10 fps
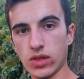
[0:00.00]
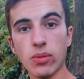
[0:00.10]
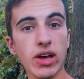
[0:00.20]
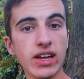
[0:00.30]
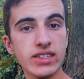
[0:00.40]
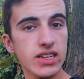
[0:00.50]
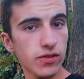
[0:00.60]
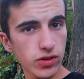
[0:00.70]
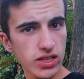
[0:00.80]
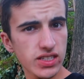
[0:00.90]
Now my idea
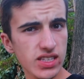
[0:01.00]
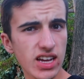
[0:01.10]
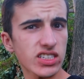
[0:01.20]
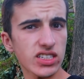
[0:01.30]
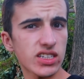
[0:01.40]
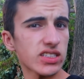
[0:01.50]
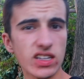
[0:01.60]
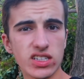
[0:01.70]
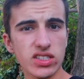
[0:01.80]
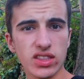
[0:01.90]
for this is actually because
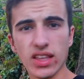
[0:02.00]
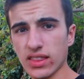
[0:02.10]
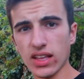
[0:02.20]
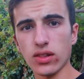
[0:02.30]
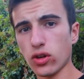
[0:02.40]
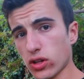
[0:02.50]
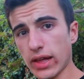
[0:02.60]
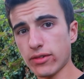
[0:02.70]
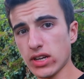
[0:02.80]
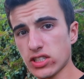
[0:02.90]
I just think they look
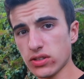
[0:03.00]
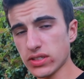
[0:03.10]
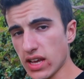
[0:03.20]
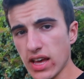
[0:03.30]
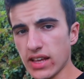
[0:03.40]
like regionals.